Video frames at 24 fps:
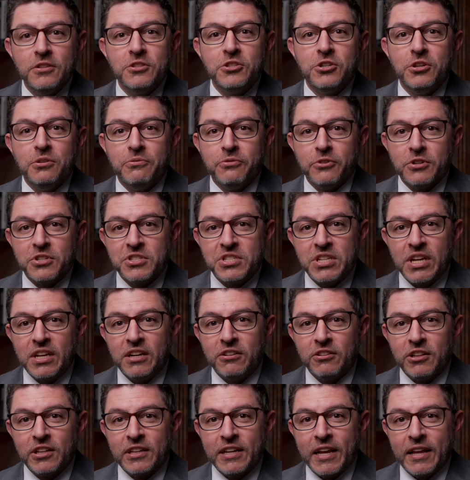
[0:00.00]
It's good for
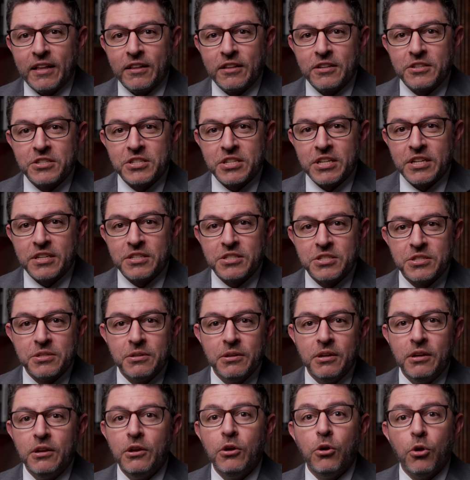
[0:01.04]
signal analysis,
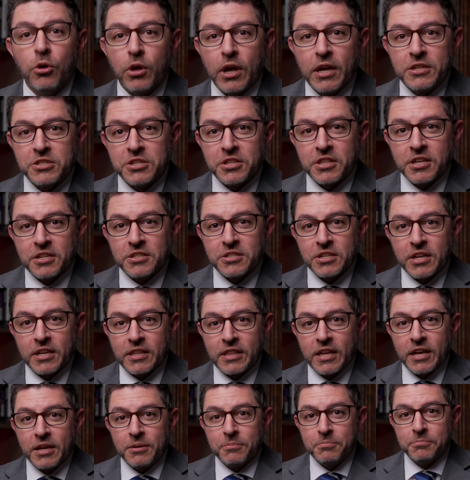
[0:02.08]
all kinds of things like
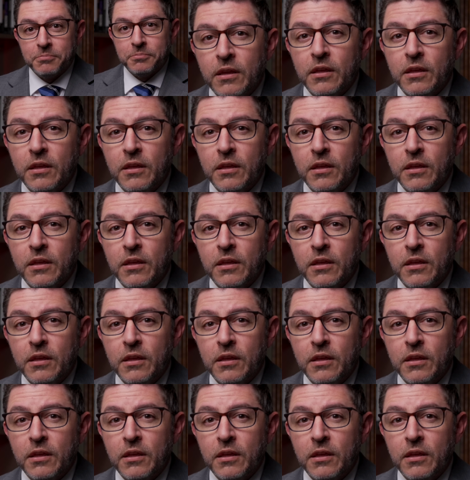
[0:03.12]
that.